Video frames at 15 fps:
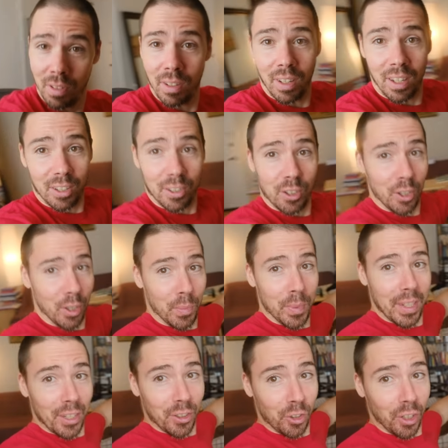That could
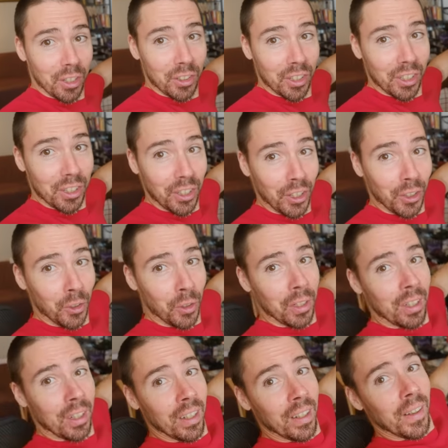be interesting to you.
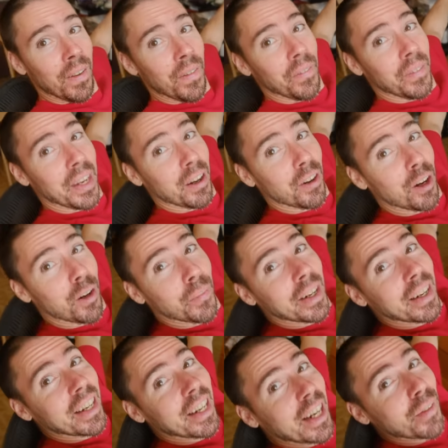Now all
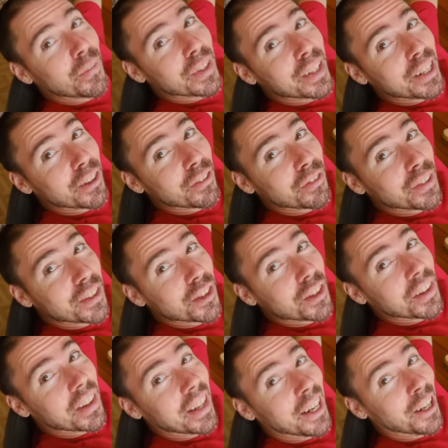my camera gear fits
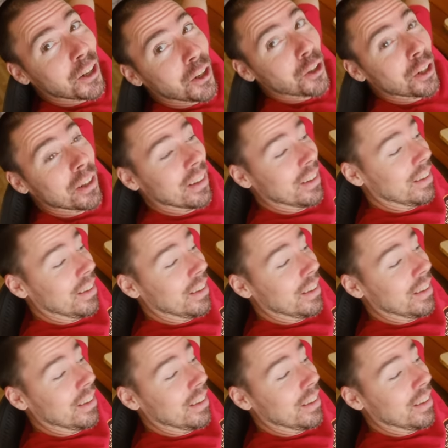in there.